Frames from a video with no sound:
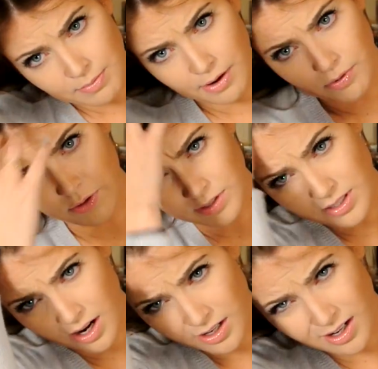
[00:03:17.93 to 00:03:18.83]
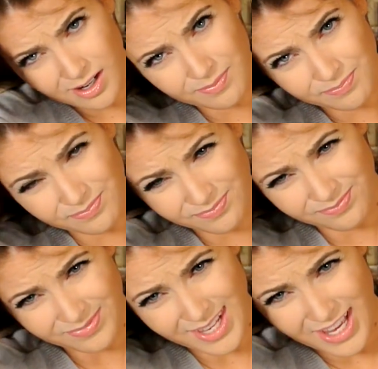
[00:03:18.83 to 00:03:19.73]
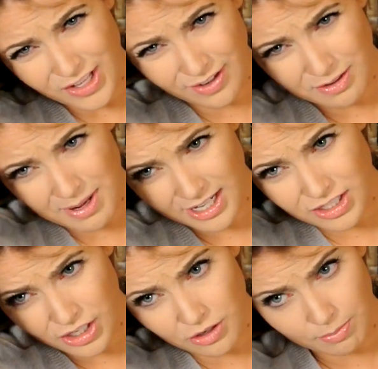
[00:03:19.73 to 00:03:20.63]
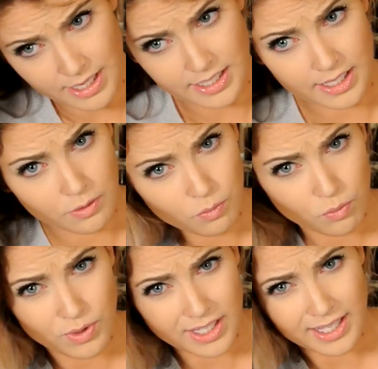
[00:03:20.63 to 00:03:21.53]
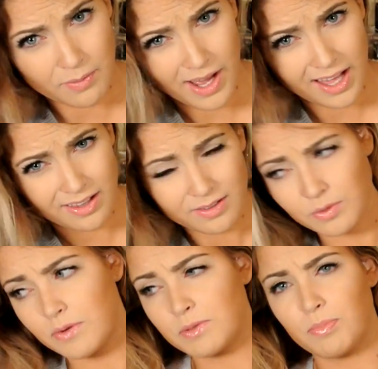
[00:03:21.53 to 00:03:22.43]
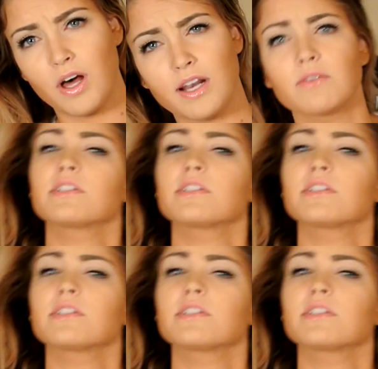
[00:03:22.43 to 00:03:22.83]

with my roots darker. You have to make sure you blend it in really well. When it was blonde, it